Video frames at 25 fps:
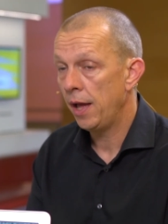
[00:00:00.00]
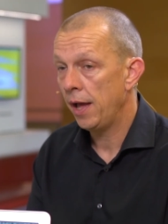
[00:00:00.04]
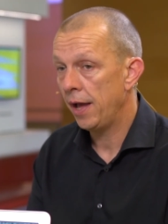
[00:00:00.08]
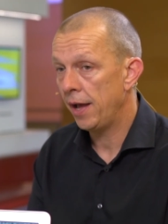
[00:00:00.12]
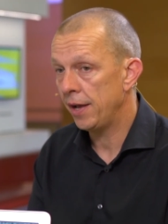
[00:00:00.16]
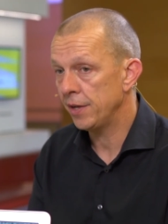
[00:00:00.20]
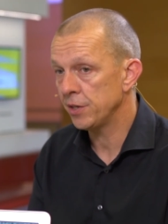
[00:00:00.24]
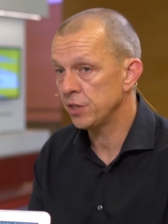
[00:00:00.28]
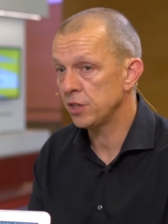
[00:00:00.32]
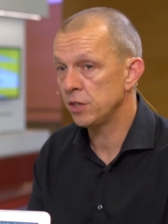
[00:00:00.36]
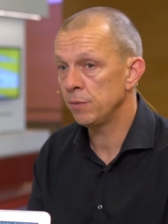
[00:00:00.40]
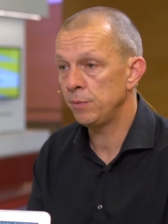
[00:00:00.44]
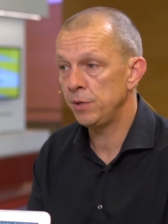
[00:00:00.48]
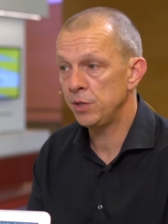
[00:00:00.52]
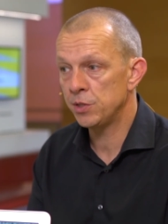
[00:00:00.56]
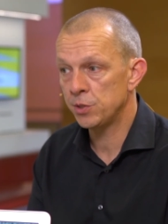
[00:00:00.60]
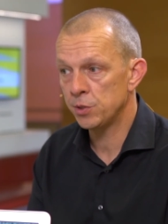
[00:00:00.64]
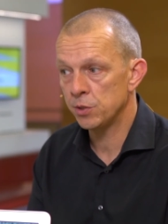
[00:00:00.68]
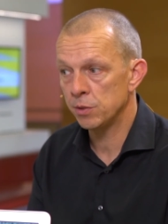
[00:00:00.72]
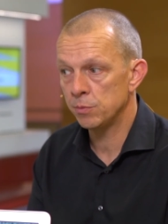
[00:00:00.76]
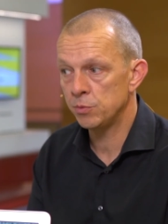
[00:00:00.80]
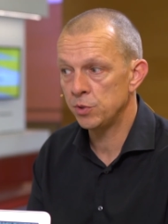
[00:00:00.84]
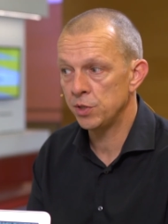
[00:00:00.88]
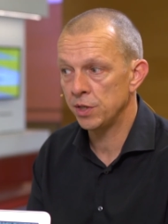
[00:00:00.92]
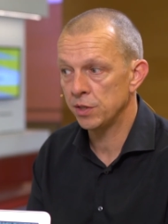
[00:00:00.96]
has to be
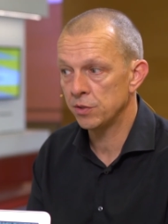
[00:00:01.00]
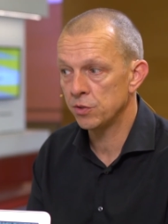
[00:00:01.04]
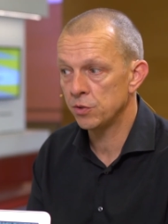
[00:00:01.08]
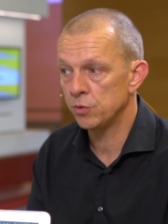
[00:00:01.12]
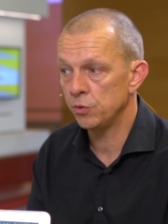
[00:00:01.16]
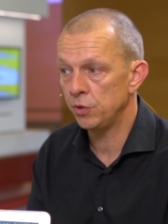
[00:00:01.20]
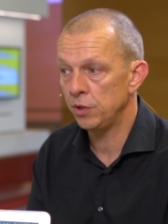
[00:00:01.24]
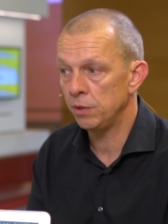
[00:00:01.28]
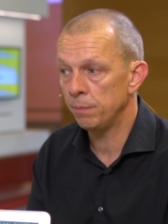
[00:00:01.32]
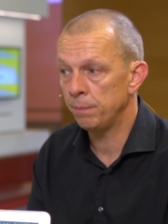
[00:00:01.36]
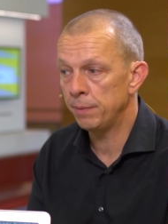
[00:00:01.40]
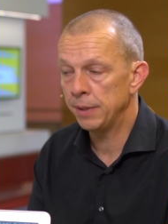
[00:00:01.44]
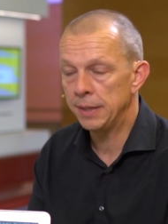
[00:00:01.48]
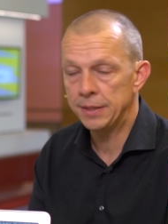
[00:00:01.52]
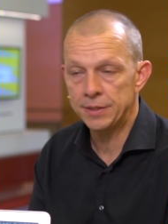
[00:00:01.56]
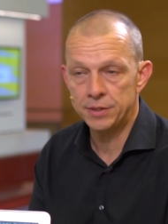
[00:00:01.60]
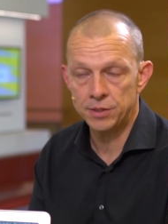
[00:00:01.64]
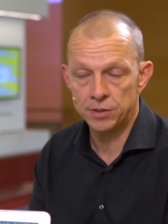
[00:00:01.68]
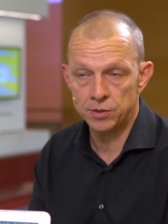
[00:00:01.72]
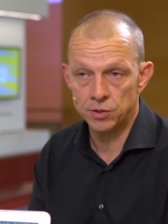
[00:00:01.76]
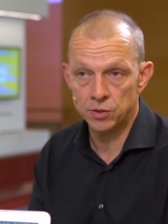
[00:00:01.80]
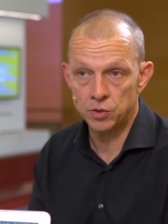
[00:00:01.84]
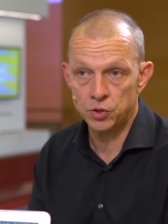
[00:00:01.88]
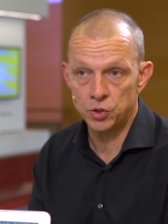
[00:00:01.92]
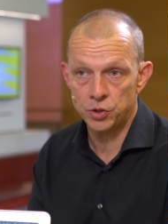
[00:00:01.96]
subject to the
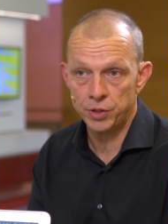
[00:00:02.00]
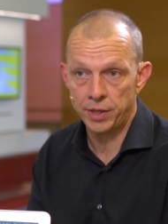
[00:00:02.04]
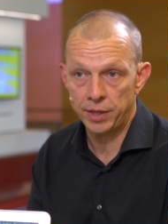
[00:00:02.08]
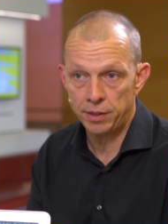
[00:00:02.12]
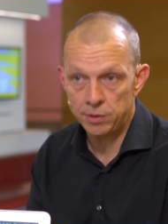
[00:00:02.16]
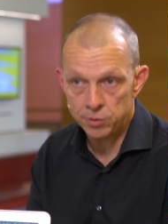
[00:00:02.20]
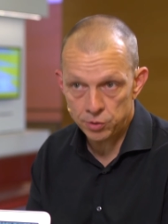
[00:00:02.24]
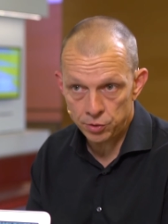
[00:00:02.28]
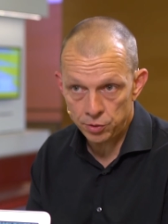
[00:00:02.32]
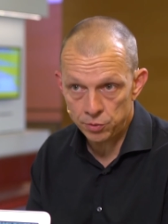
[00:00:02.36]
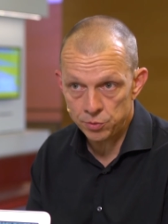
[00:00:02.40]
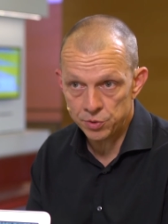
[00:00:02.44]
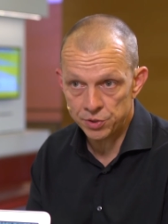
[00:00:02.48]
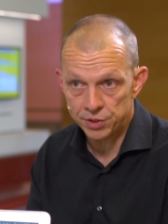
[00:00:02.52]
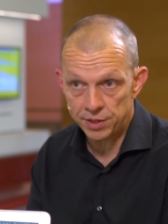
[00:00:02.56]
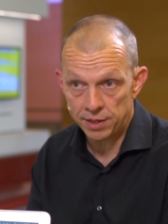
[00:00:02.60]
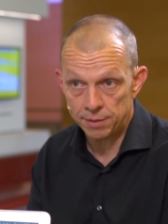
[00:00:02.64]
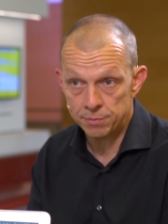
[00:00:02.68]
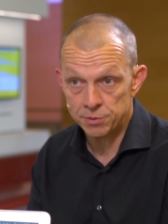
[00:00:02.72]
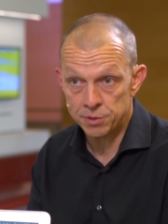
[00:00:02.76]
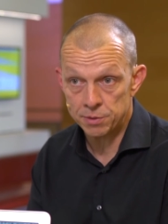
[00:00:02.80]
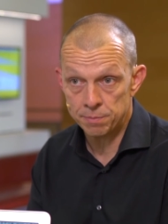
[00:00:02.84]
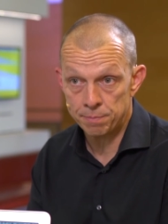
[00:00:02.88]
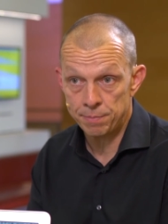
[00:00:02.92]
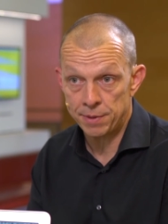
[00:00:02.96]
ability to change
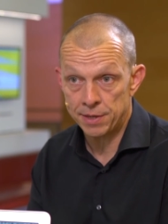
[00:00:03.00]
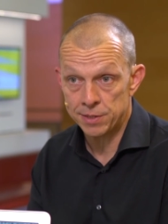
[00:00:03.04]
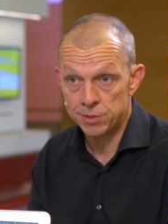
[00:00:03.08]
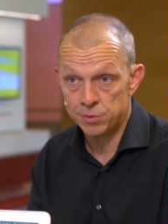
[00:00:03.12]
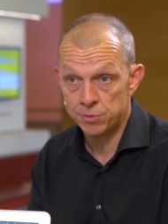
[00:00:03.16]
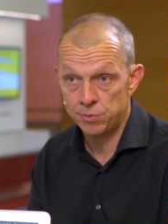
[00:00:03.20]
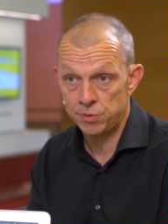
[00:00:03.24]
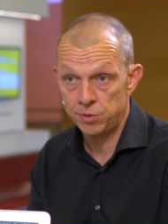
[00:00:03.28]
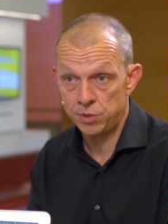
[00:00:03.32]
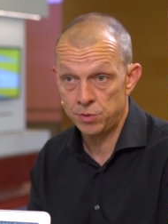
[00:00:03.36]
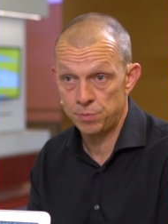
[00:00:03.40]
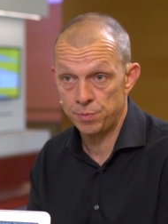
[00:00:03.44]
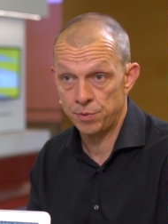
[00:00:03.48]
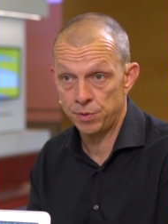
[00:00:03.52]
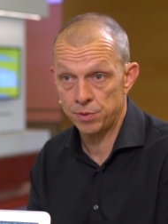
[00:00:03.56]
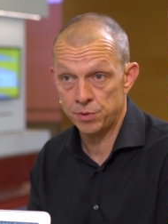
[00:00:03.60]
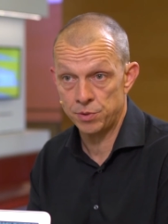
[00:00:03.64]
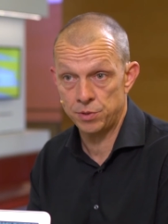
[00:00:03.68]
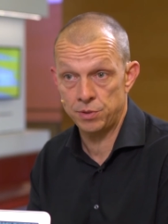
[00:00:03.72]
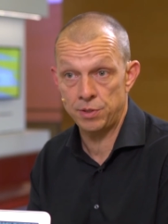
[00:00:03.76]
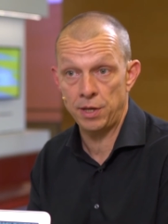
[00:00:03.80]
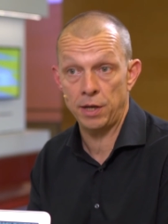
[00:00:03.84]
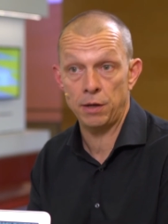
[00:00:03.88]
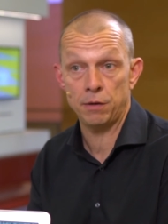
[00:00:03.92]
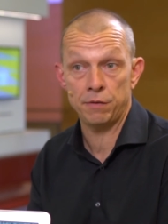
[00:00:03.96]
usernames and passwords
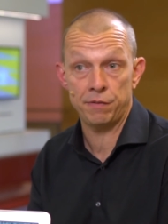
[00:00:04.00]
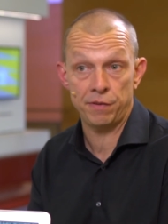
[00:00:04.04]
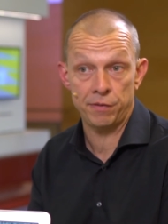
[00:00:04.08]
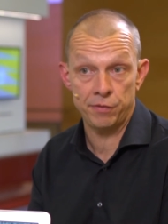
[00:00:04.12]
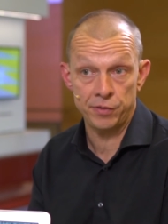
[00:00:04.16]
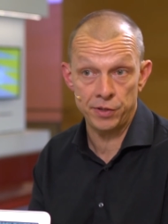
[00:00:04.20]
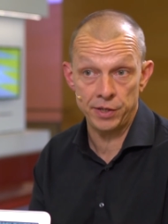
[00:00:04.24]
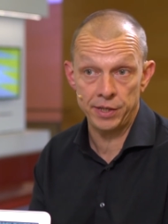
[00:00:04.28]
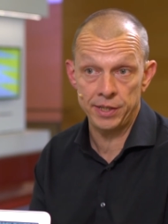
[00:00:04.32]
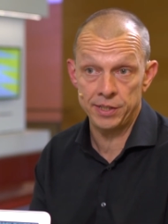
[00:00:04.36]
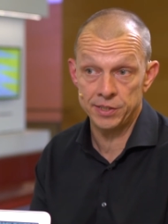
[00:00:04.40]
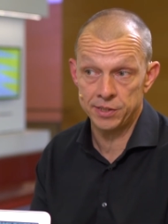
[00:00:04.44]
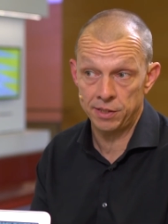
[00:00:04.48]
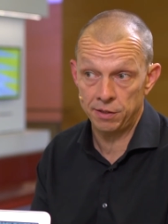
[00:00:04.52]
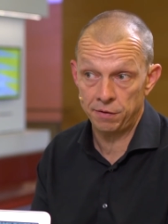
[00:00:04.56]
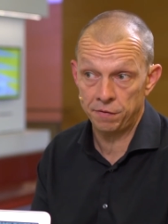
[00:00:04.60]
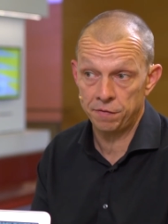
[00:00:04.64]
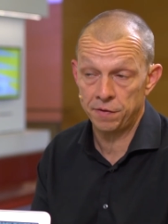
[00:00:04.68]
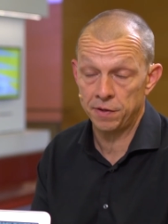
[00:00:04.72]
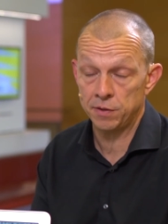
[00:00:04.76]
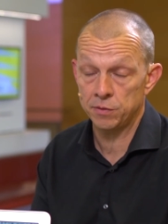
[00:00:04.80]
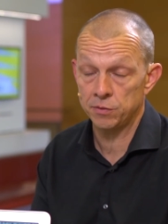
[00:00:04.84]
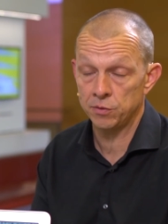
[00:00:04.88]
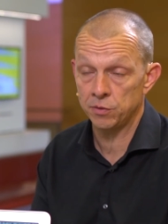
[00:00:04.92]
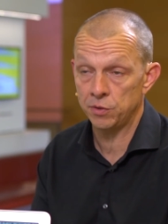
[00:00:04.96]
because they're very easily
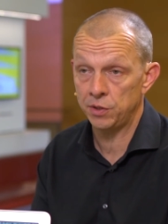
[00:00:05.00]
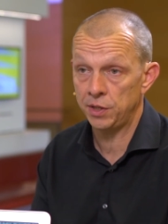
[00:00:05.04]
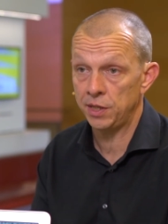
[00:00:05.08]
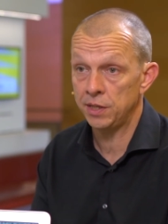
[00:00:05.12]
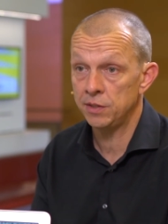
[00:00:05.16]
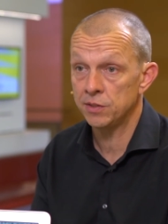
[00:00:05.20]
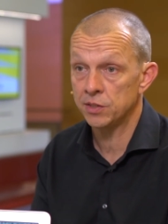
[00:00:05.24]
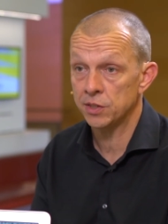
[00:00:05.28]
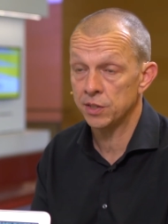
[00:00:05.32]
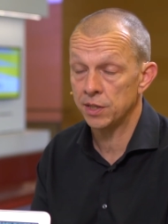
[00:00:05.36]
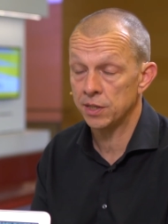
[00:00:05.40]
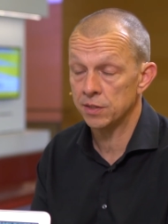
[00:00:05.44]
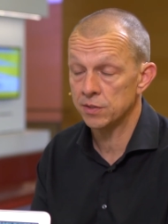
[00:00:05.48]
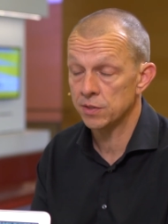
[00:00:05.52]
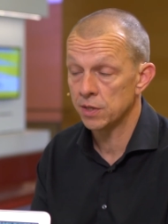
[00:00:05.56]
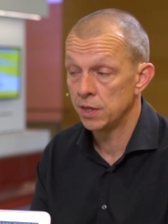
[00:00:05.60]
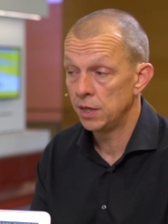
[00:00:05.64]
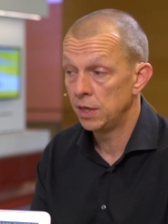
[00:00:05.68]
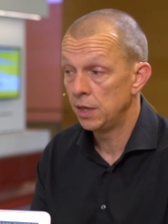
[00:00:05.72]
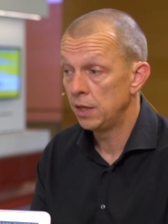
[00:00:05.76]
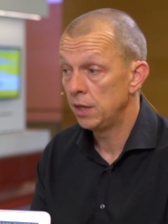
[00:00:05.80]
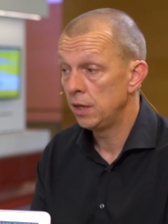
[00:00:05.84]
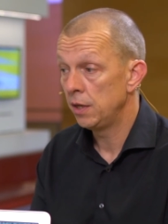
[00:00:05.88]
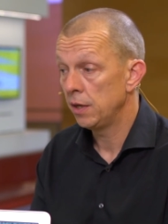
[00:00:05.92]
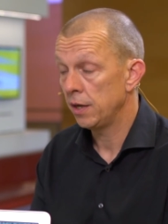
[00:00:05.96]
found on the internet.
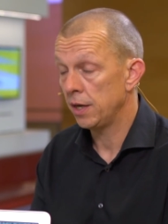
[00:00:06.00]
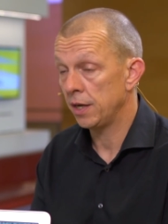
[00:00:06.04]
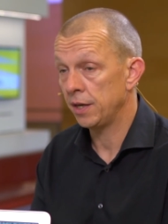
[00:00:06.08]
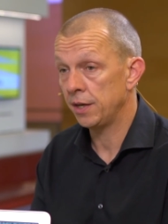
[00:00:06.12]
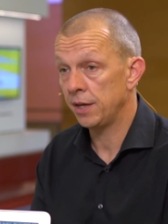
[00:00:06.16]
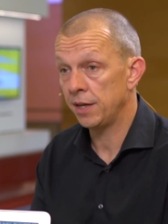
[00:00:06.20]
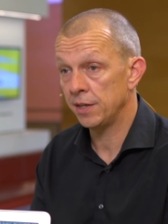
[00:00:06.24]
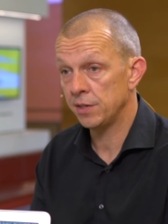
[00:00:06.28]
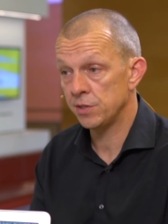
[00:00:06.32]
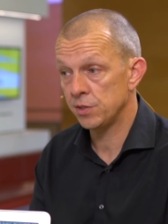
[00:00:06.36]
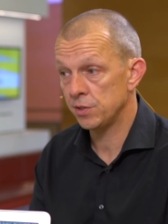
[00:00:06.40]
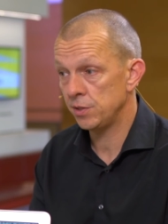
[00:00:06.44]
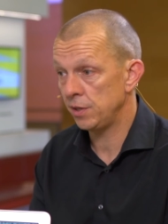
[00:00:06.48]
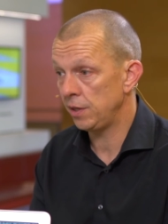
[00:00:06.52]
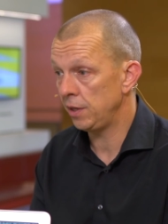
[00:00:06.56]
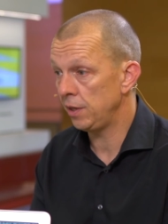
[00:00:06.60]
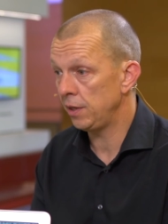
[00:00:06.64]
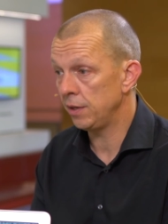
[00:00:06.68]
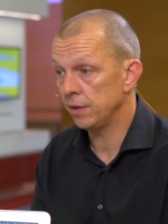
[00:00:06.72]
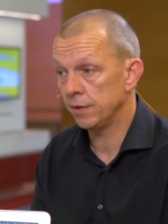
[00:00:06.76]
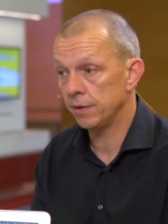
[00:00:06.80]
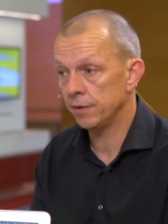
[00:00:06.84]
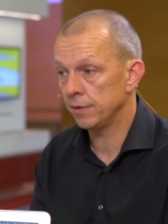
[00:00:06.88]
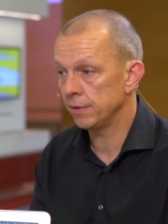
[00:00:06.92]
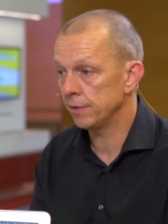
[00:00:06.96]
And that's
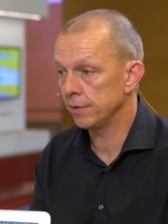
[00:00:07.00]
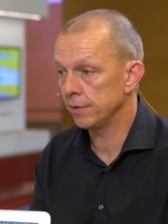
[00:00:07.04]
the